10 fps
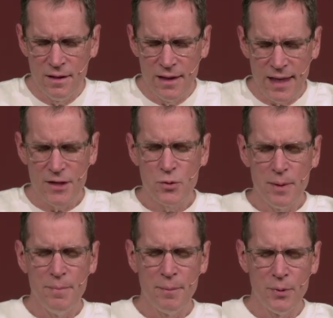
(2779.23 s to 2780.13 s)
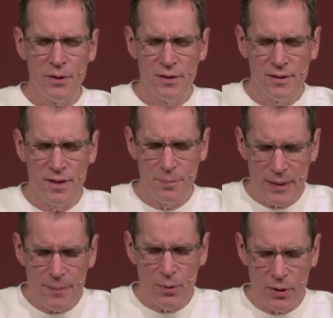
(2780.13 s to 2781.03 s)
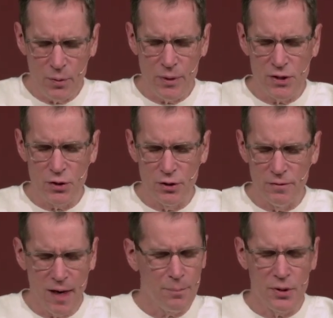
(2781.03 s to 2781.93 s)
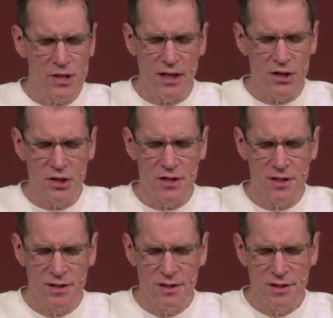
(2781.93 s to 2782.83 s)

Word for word: Let us remember the people that we serve, not percentages.